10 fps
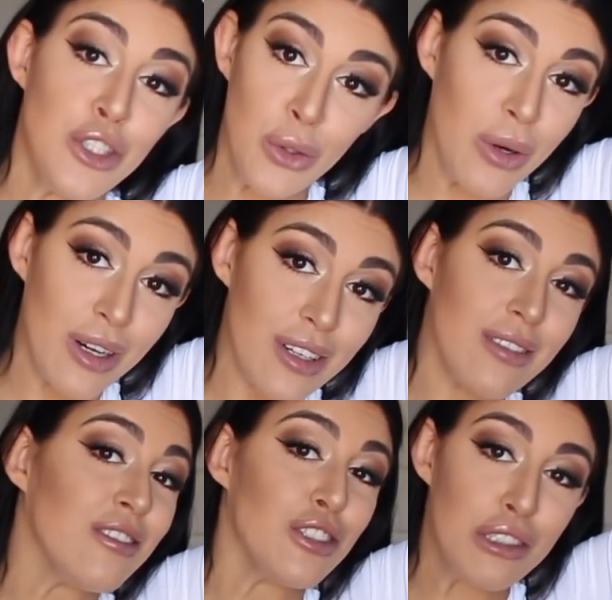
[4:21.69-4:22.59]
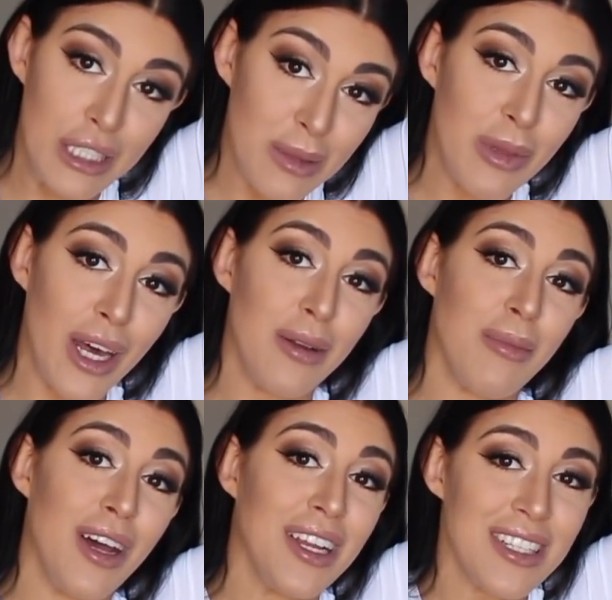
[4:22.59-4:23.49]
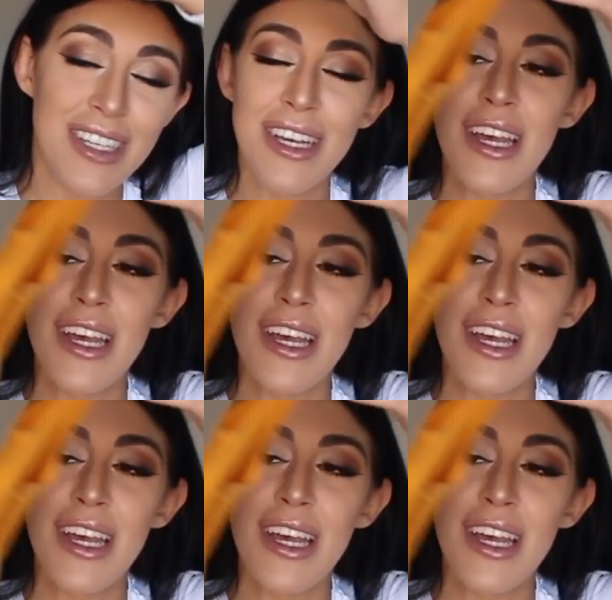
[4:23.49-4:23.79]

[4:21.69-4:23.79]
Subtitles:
short. Just keep that in mind.